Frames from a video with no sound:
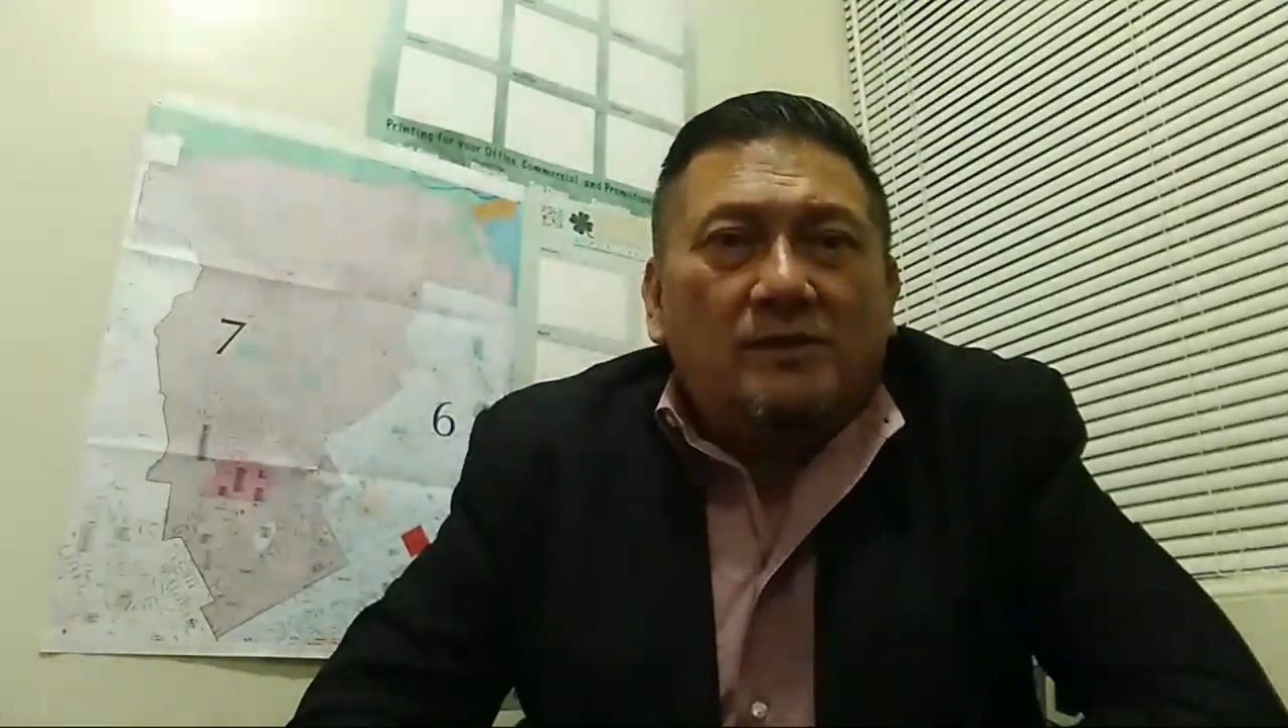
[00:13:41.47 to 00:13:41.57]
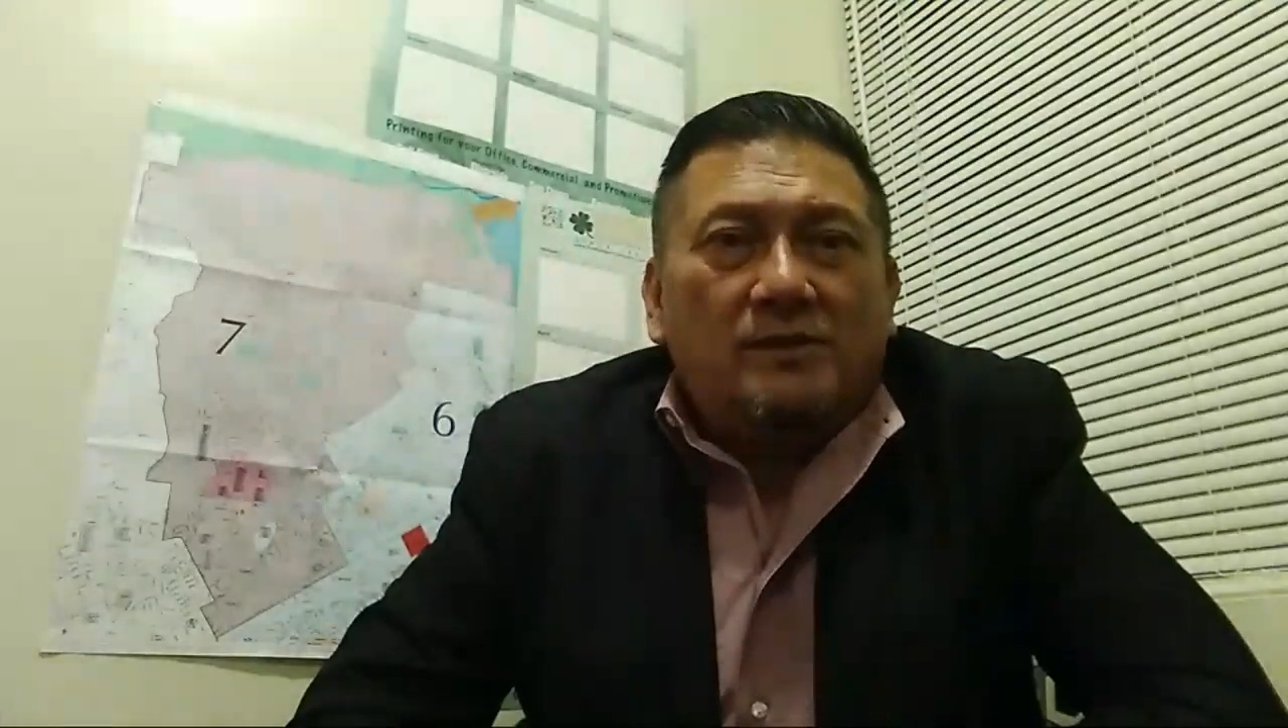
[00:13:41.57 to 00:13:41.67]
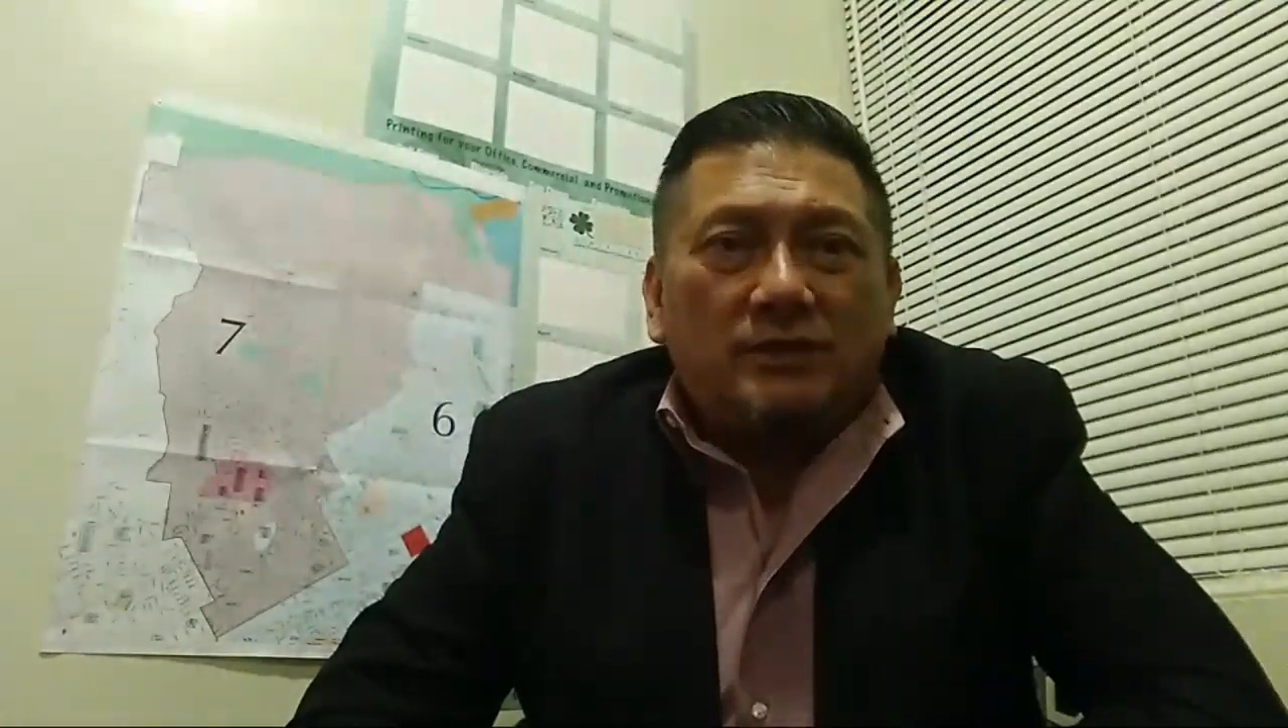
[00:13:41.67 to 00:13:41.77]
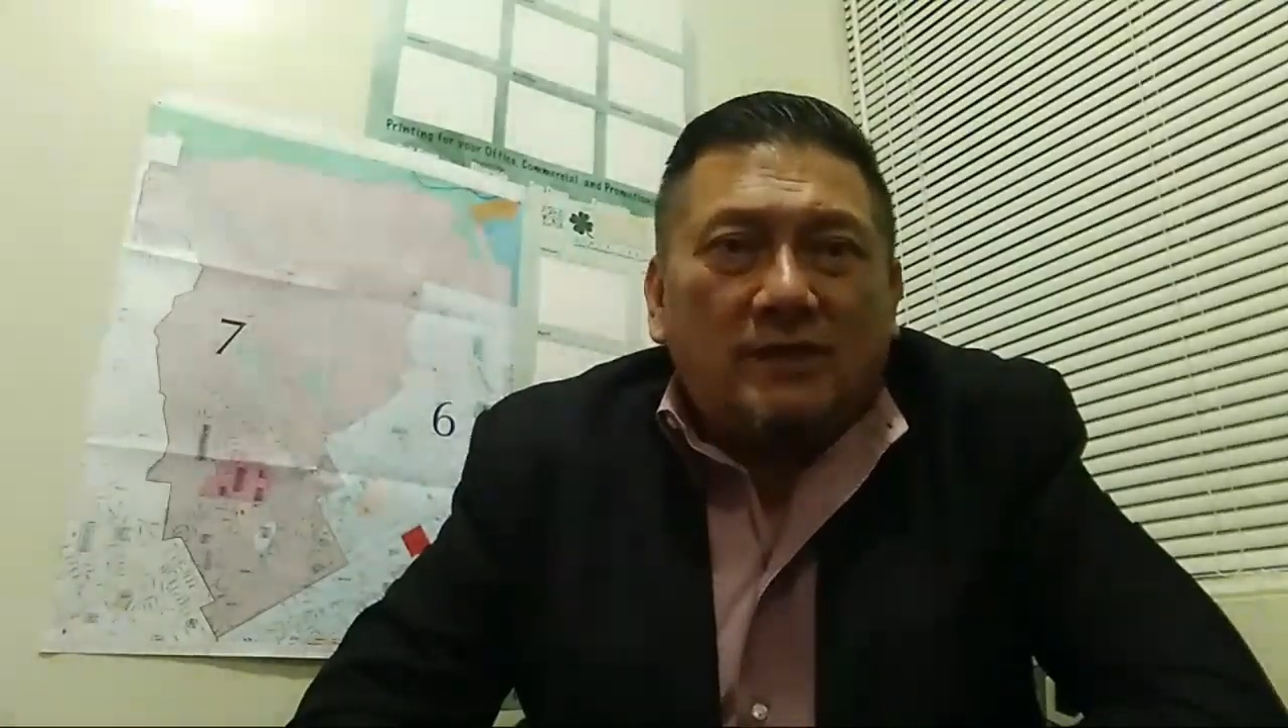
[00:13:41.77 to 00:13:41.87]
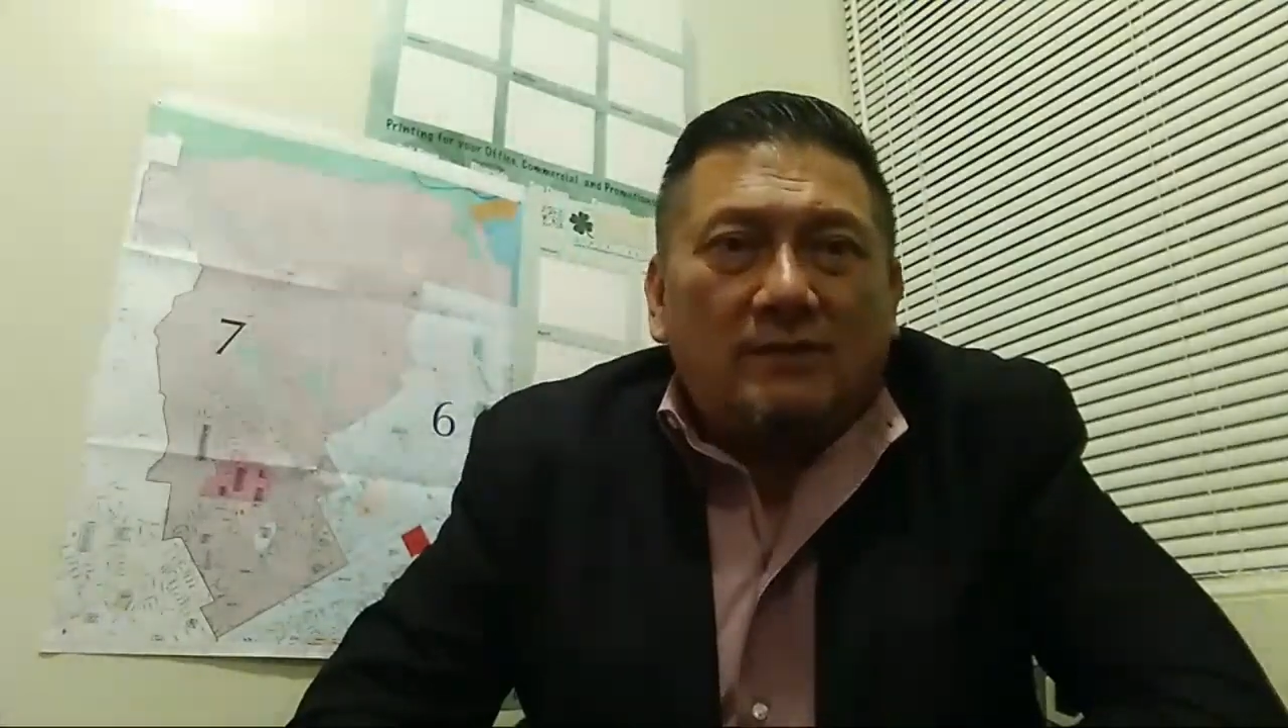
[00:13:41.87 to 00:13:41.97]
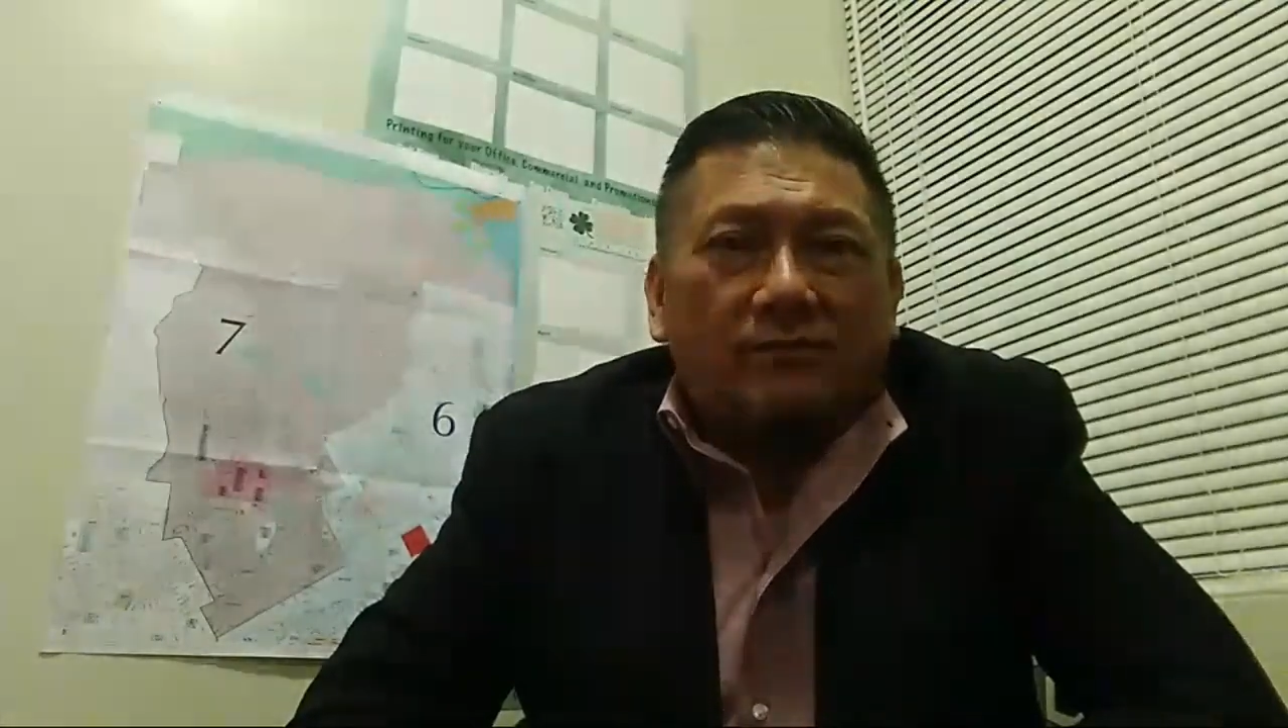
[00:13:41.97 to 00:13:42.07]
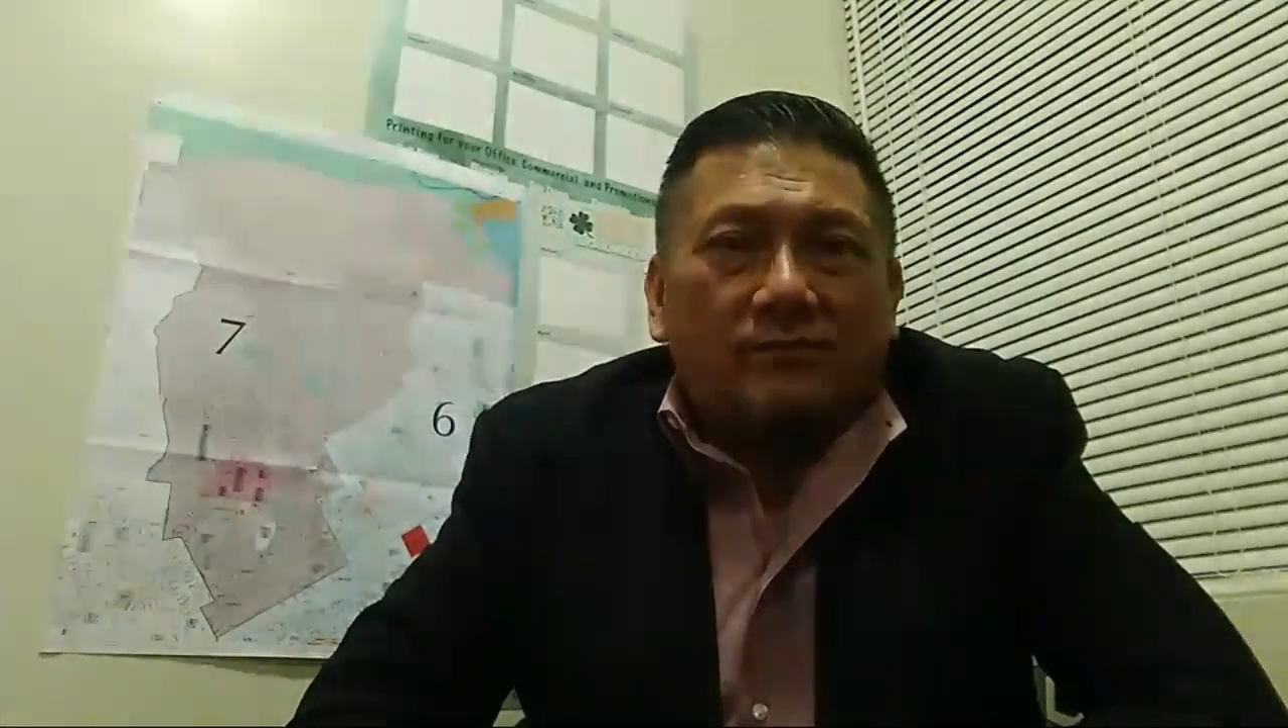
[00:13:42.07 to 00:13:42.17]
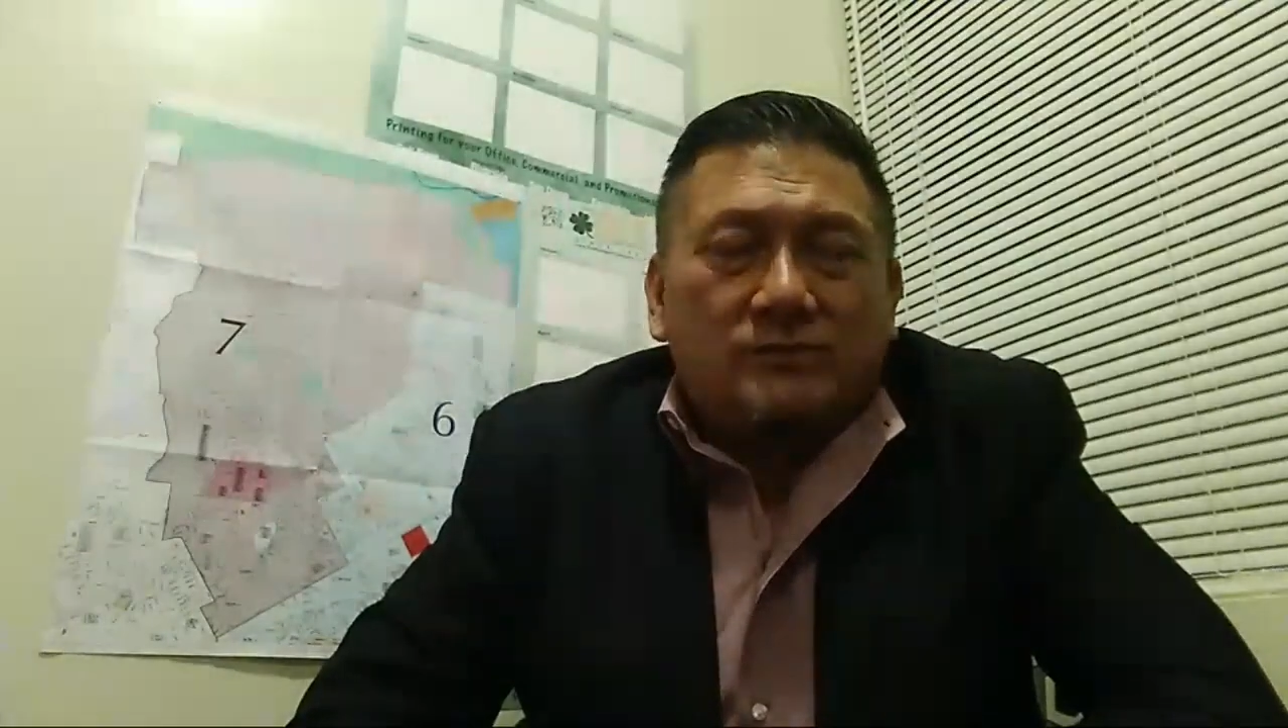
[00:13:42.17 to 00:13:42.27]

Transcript: ashamed for